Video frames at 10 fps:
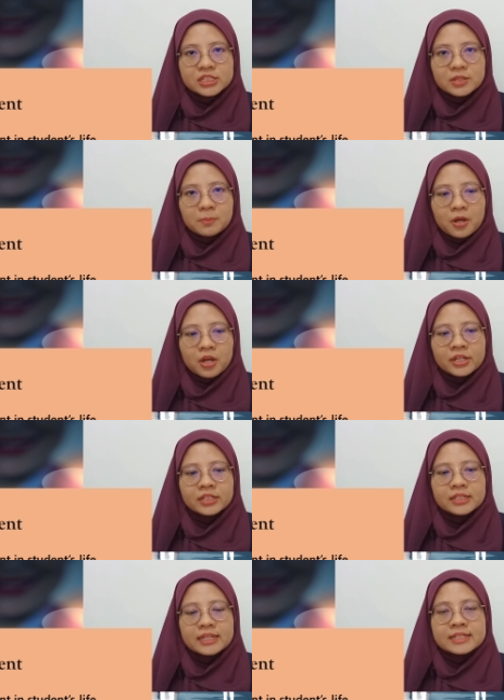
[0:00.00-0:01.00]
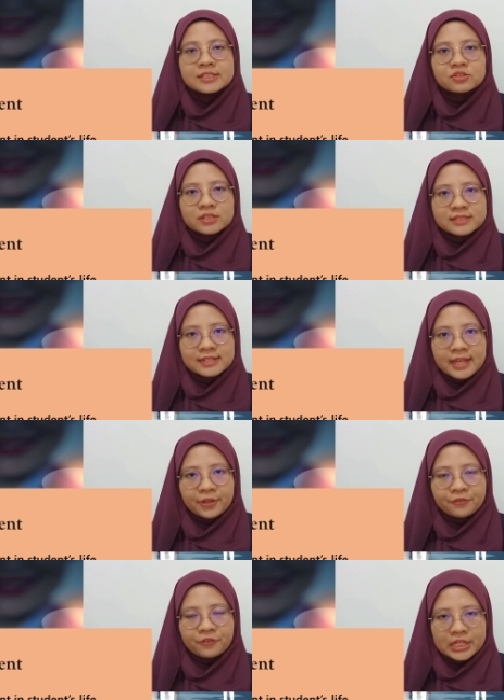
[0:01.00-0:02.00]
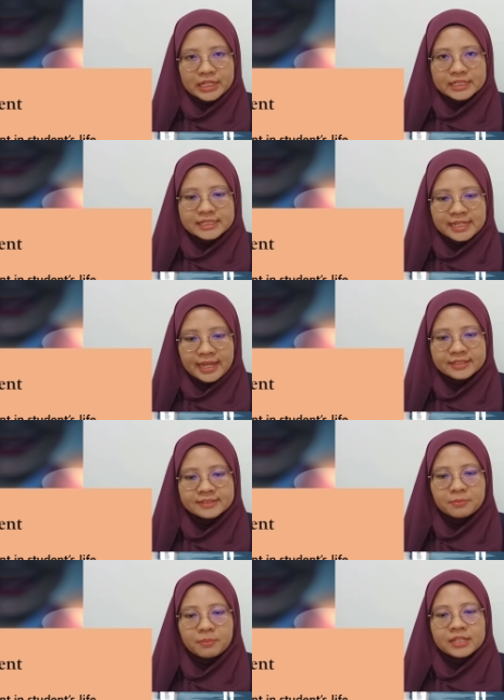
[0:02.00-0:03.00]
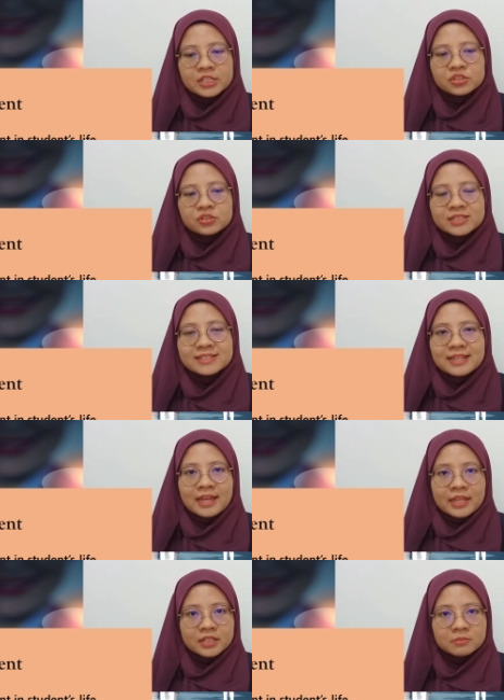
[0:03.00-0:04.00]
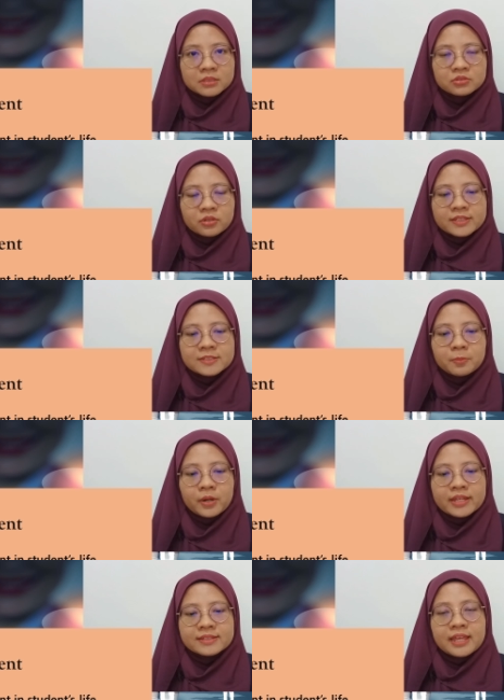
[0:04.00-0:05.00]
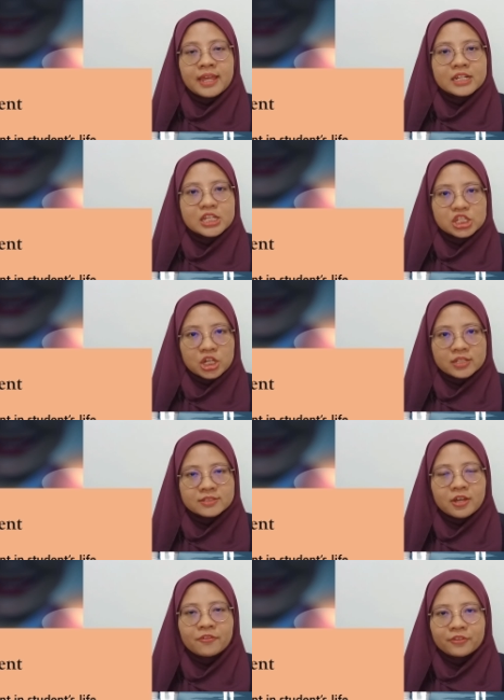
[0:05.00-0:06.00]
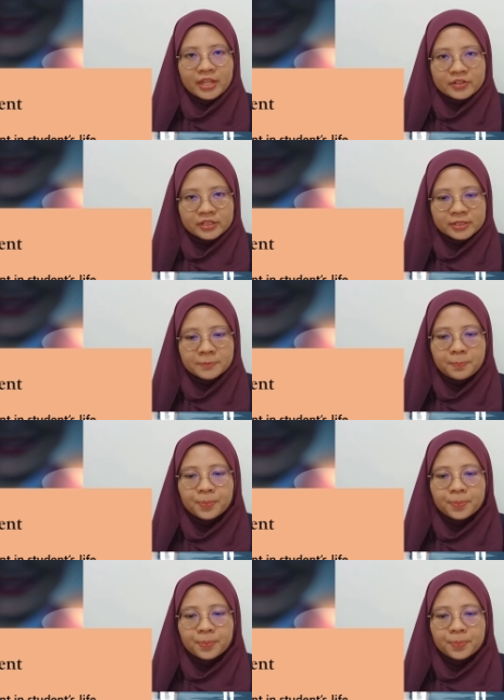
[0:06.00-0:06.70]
turning point in students' life. Yes, many students are unable to express any choice of career.